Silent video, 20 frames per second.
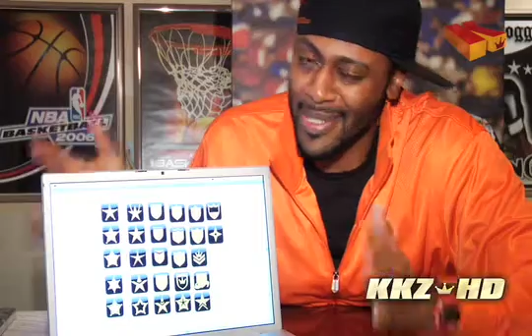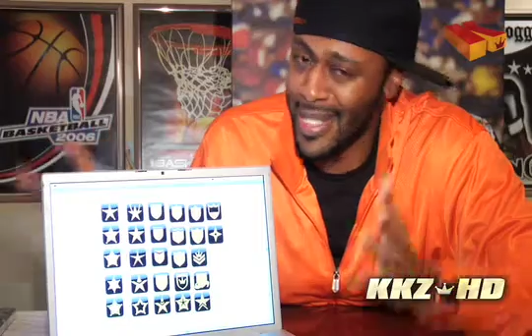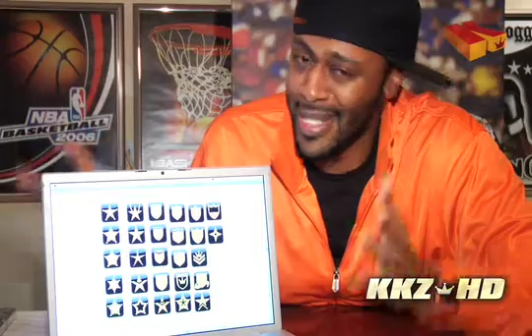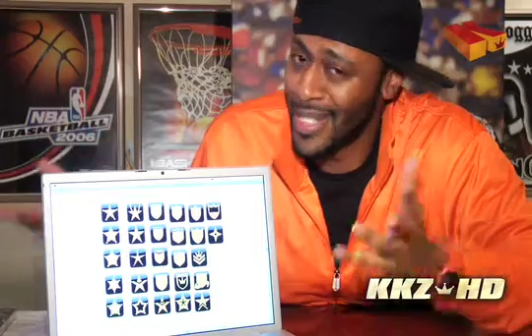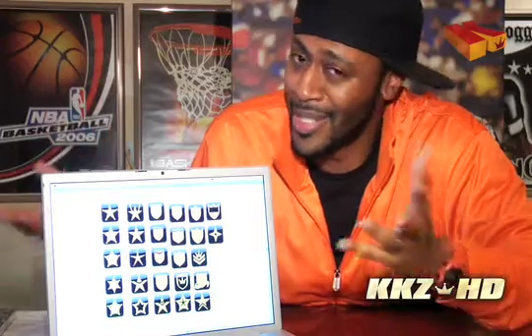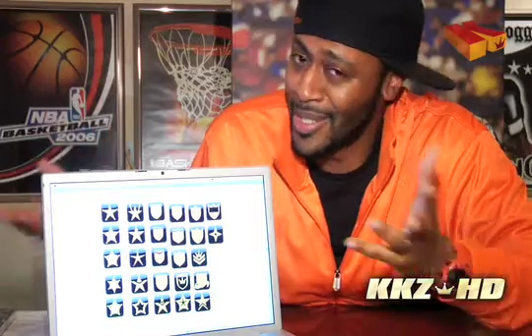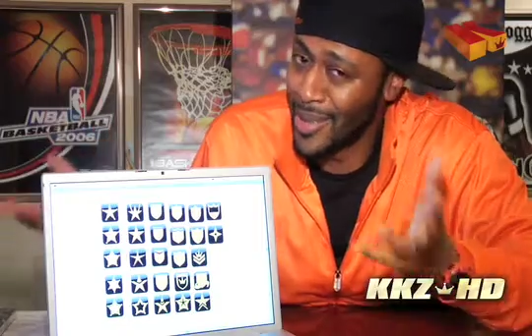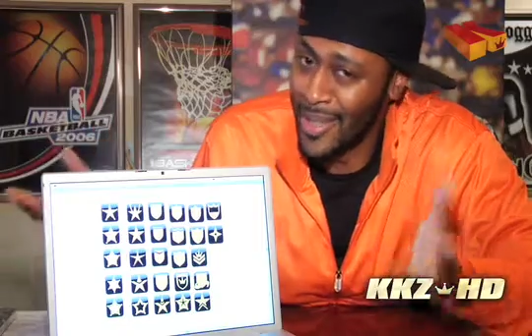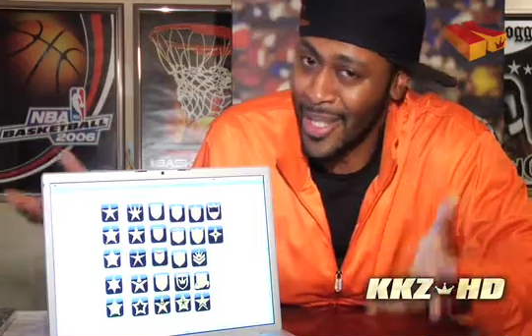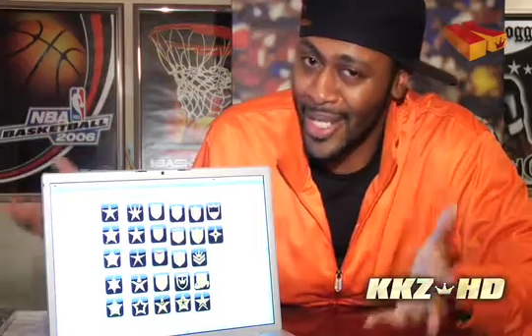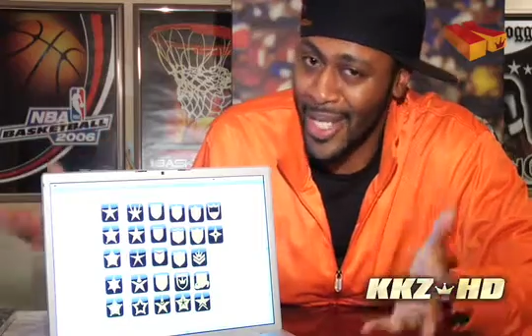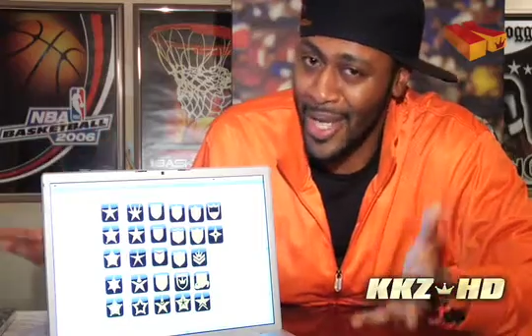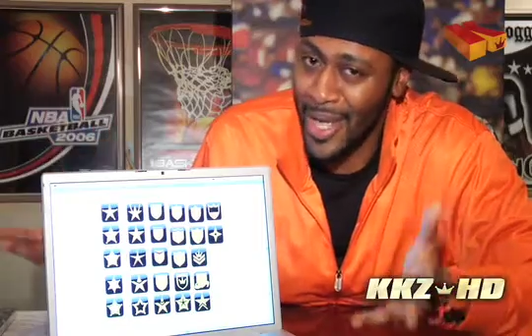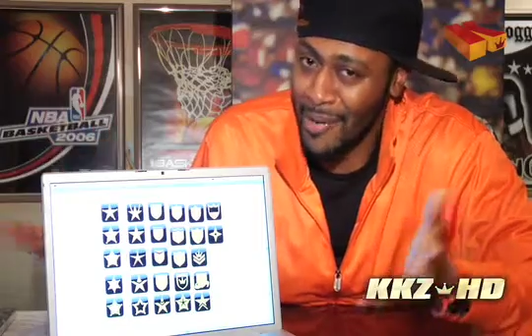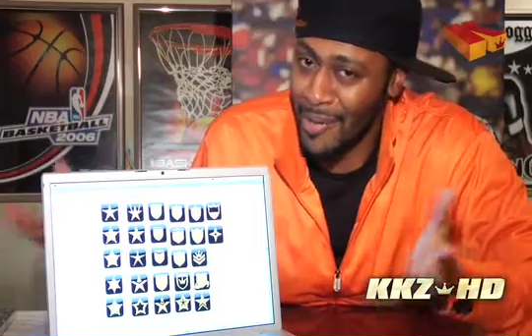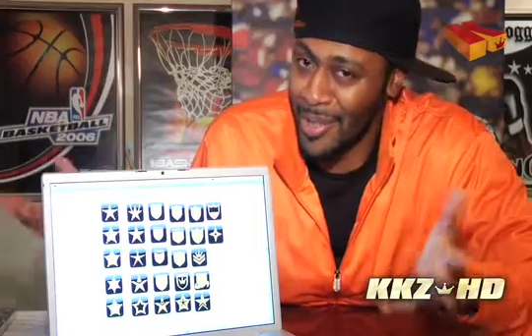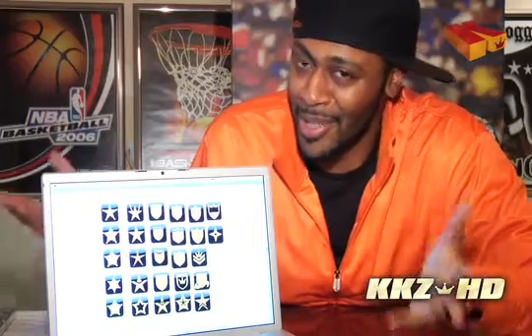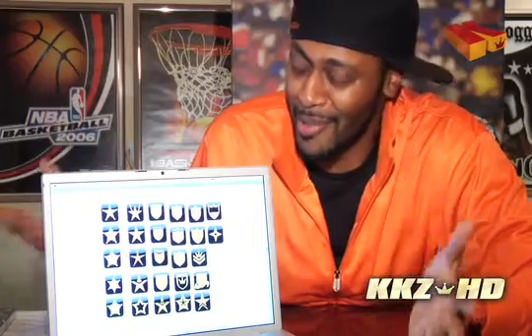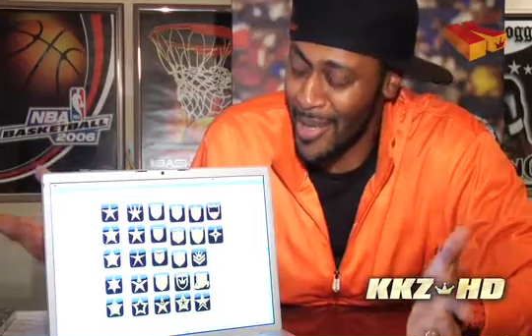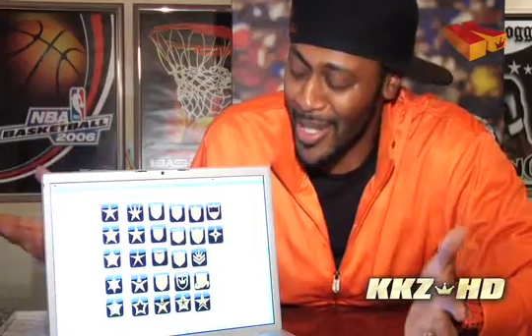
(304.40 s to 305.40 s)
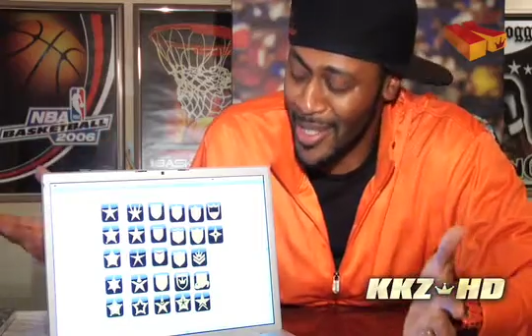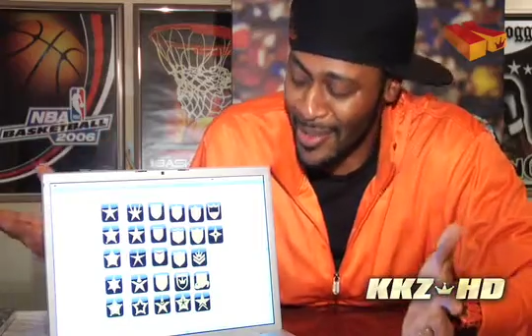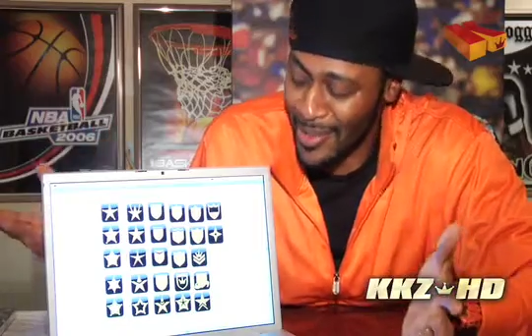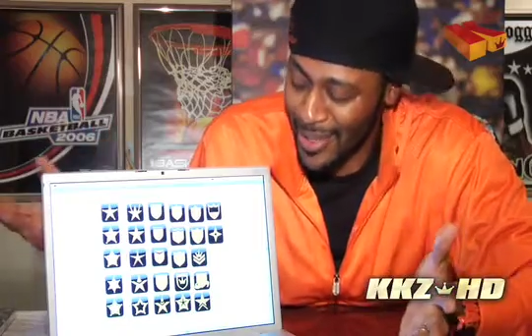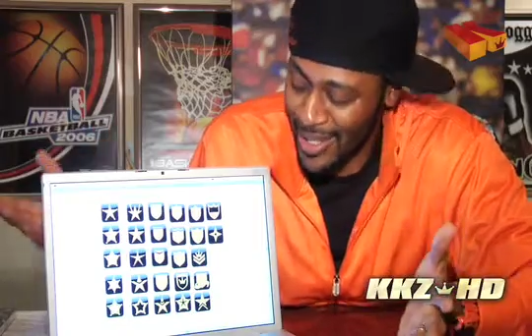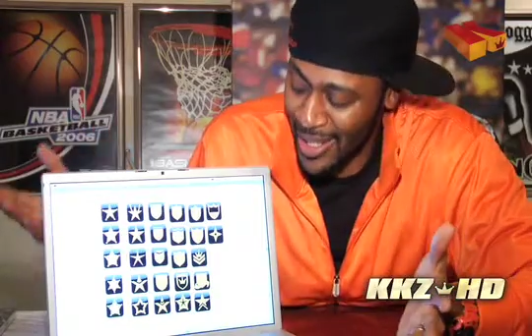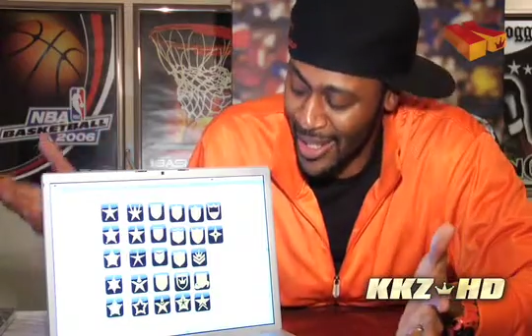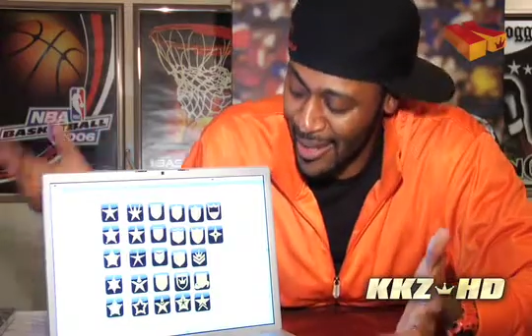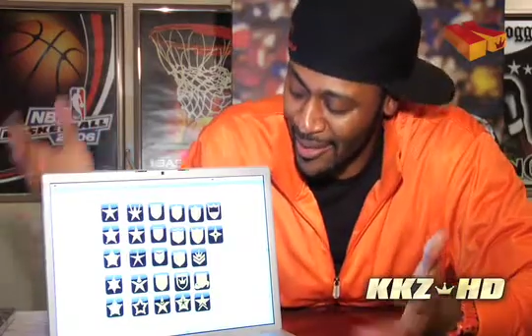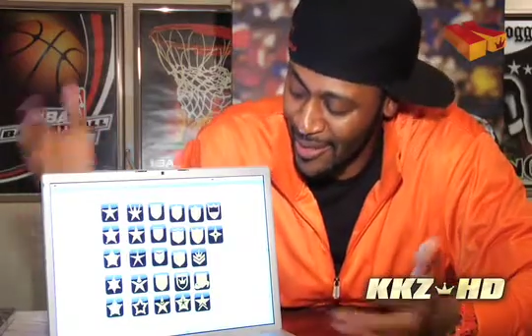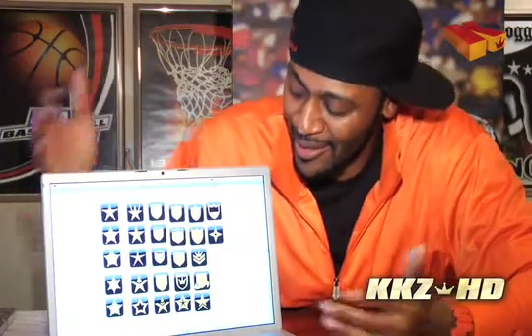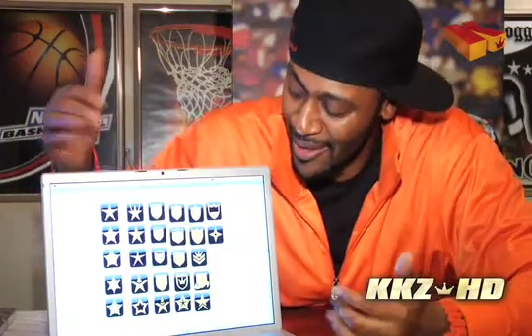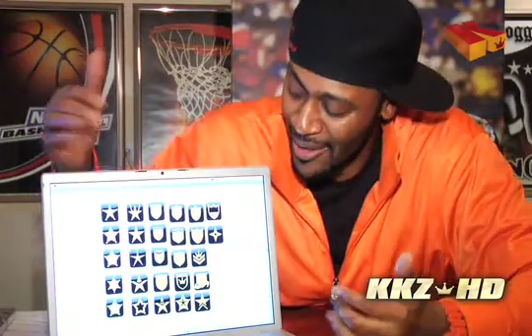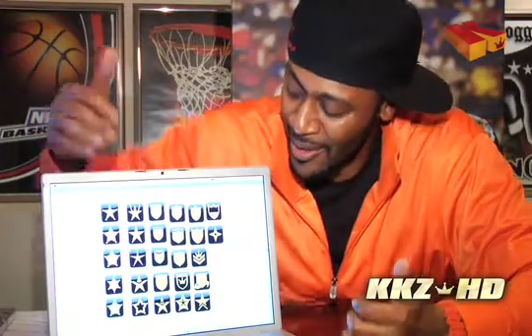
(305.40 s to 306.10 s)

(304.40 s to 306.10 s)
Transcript: like, no, I can't really mess with that.